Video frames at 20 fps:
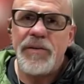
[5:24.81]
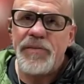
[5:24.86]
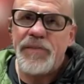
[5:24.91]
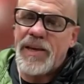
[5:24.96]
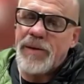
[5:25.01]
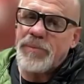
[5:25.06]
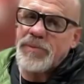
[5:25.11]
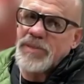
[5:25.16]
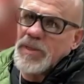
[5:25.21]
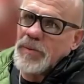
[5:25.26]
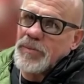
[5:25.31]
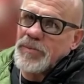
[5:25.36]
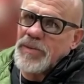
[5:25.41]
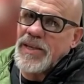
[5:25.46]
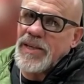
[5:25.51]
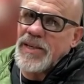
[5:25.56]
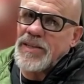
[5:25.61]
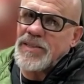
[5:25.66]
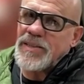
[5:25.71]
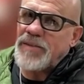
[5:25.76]
I've kept some
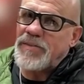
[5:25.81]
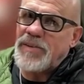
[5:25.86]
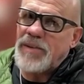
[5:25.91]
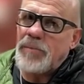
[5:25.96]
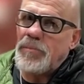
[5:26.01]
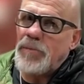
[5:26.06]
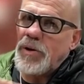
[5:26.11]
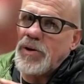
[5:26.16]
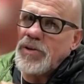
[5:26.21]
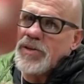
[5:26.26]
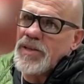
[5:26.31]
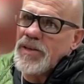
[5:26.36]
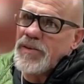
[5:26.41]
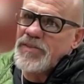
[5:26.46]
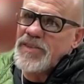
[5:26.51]
things. I've done both.